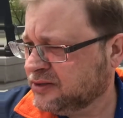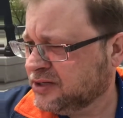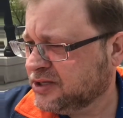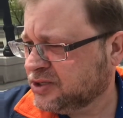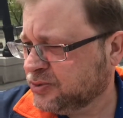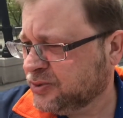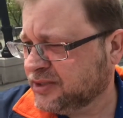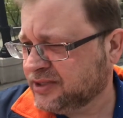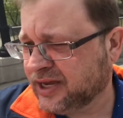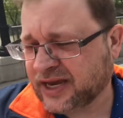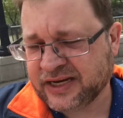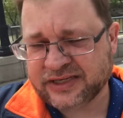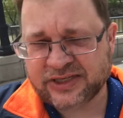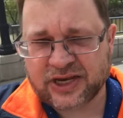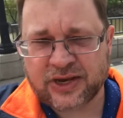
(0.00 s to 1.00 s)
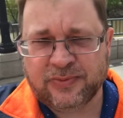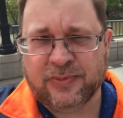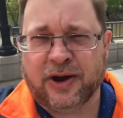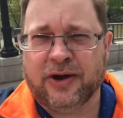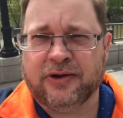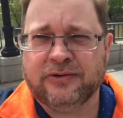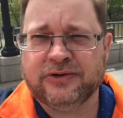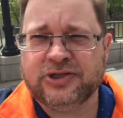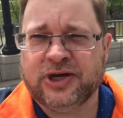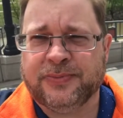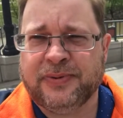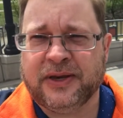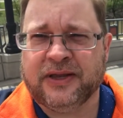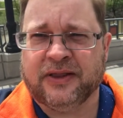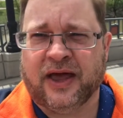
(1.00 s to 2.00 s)
This was a steamboat
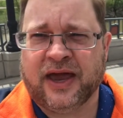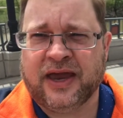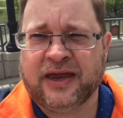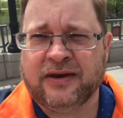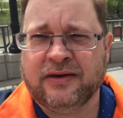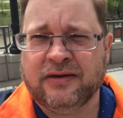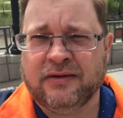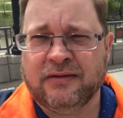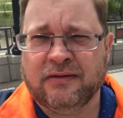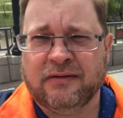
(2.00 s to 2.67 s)
shipping lane